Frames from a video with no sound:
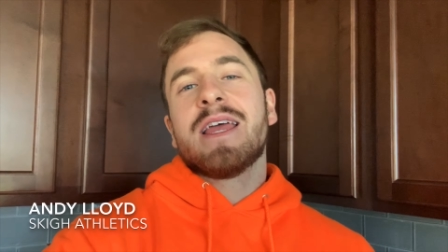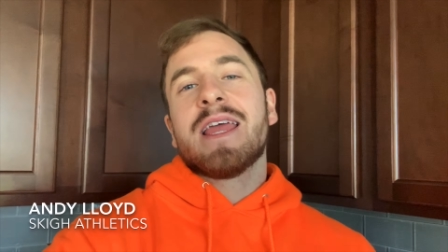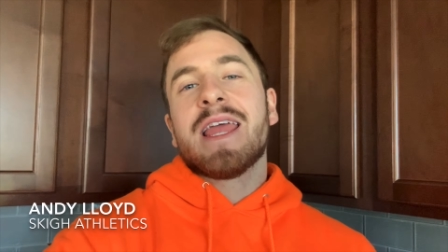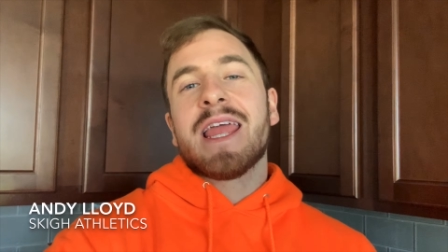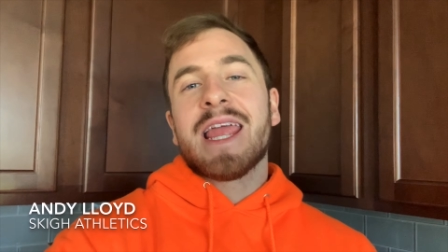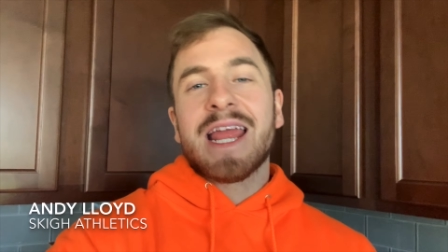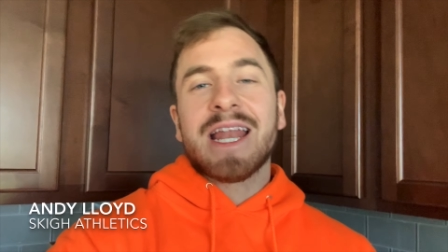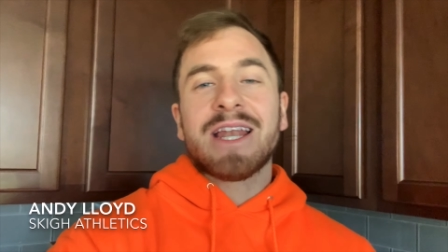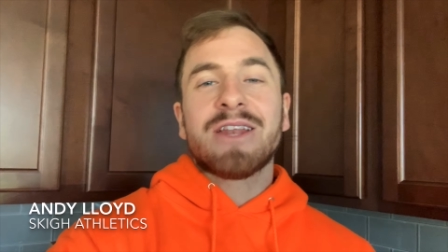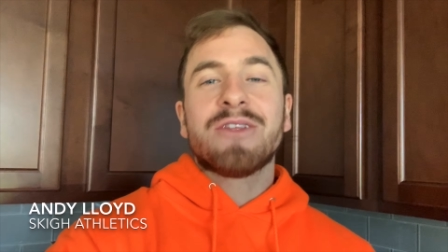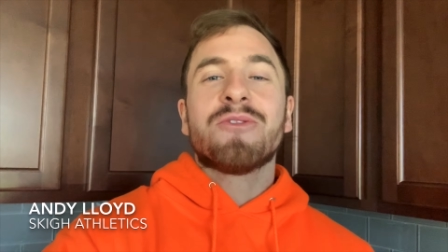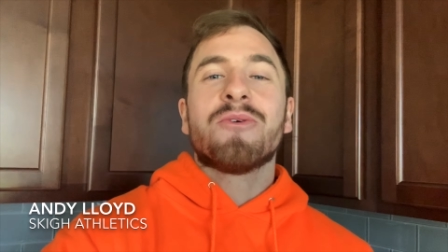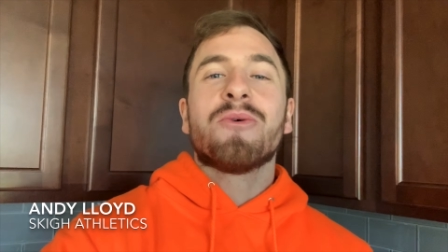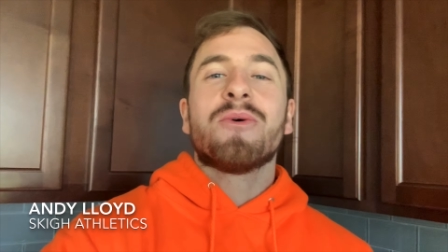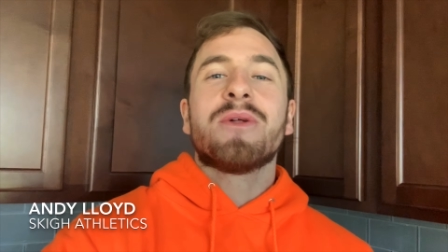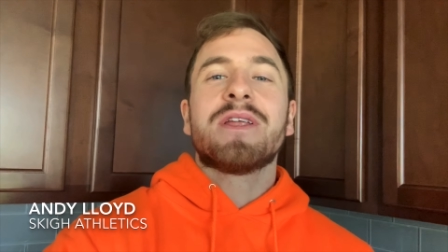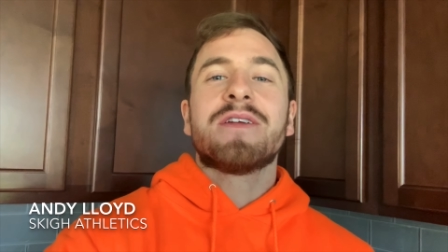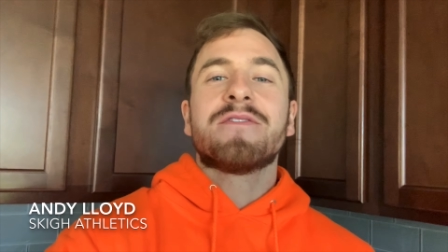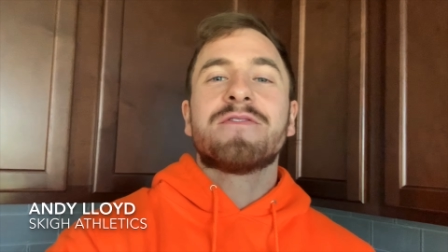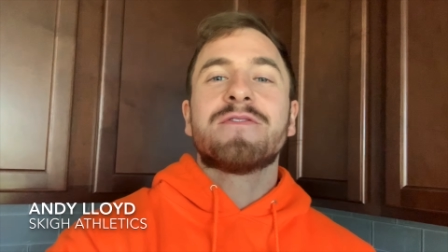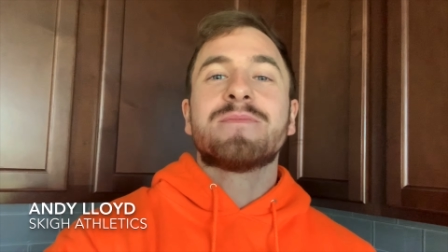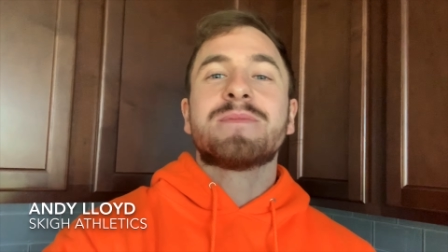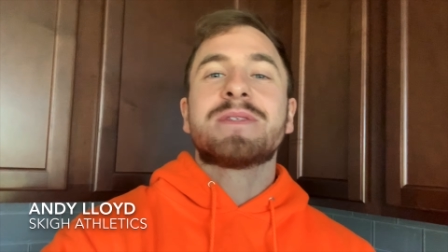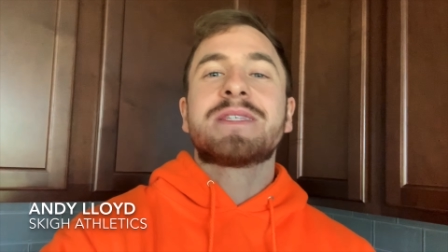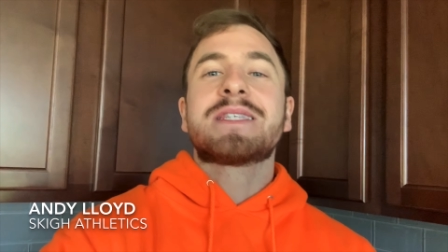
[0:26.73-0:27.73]
Andy Lloyd
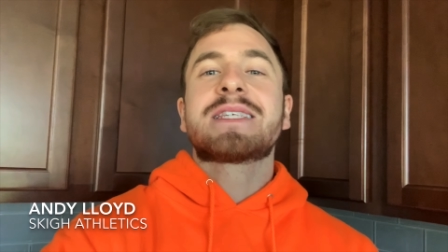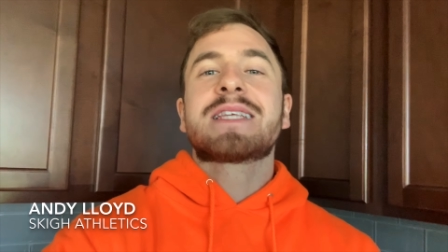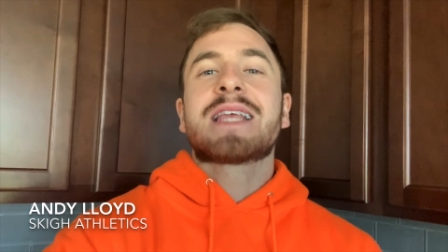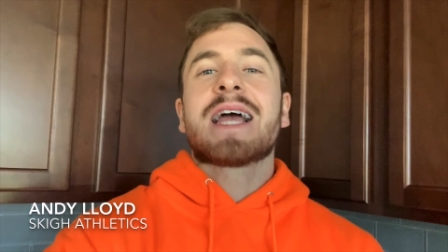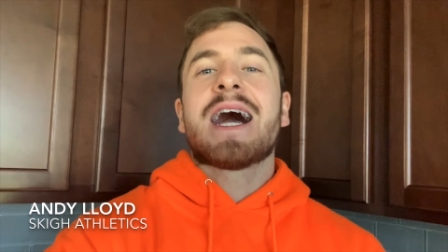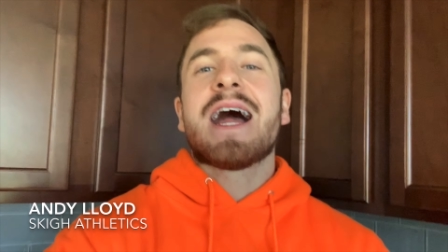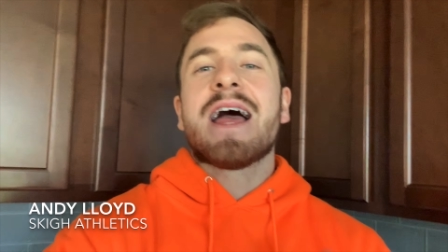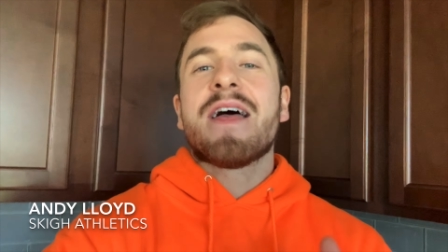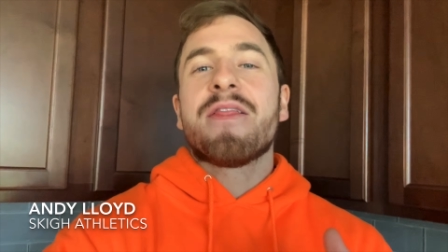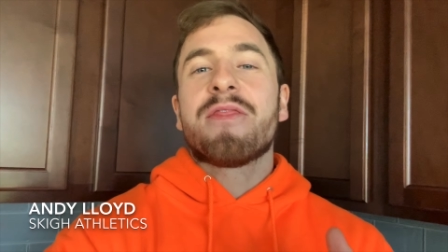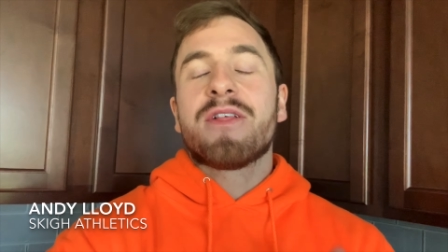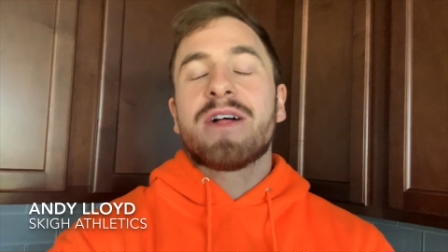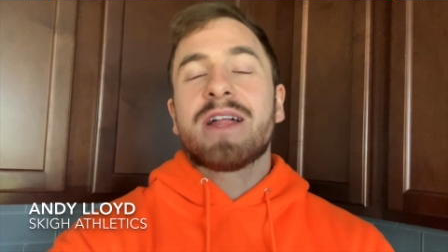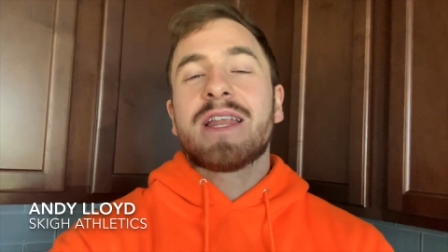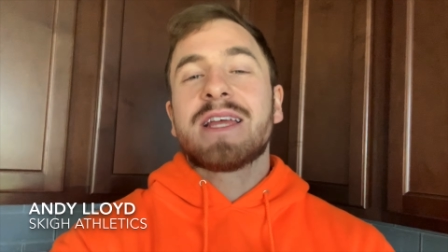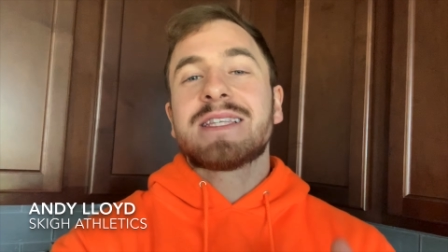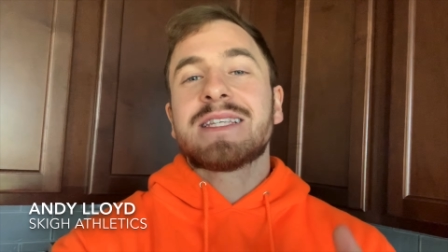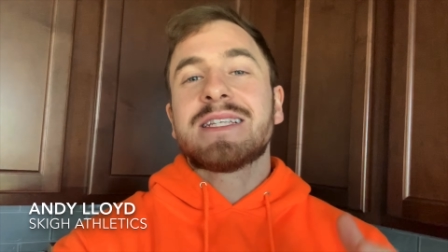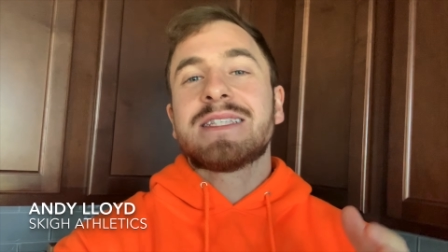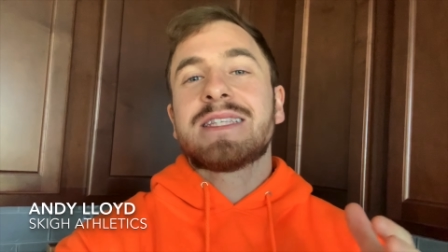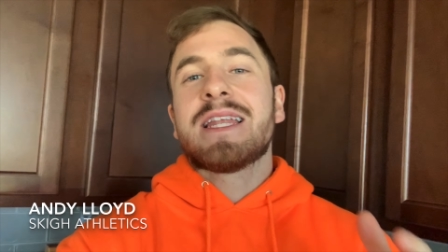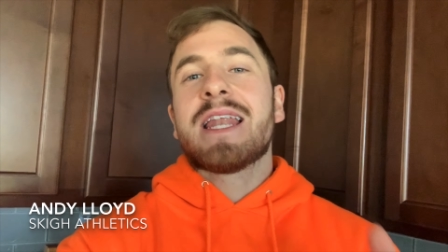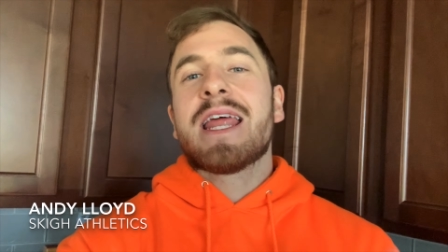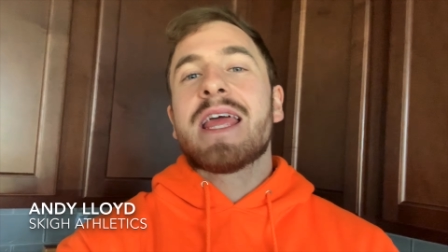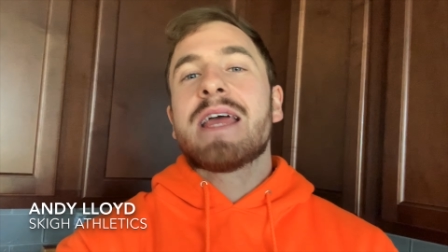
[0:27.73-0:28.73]
here from Skigh Athletics,
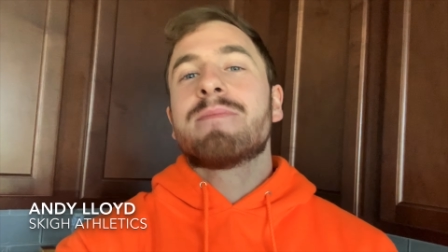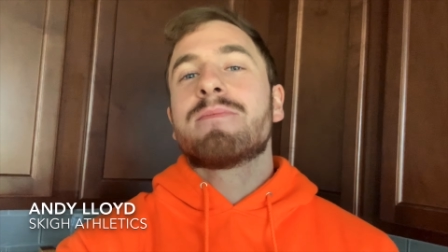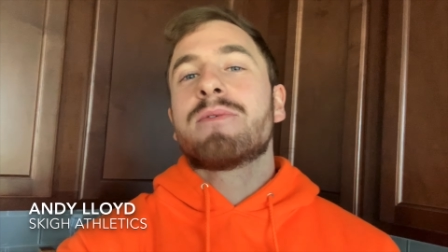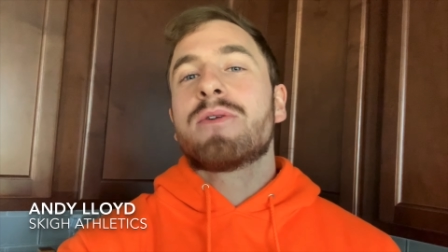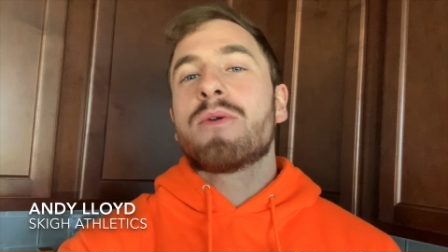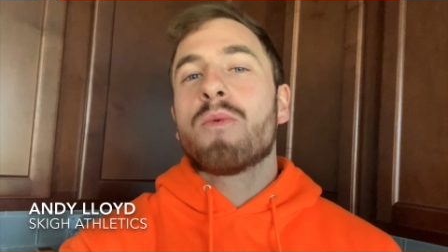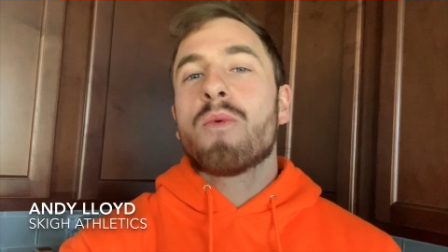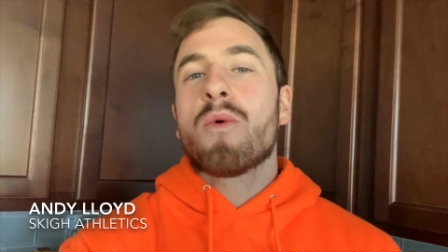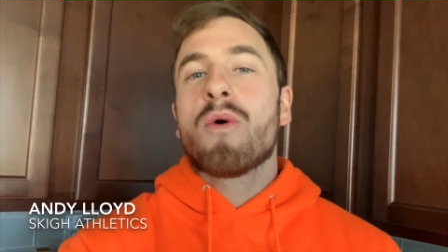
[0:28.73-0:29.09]
and today I'm gonna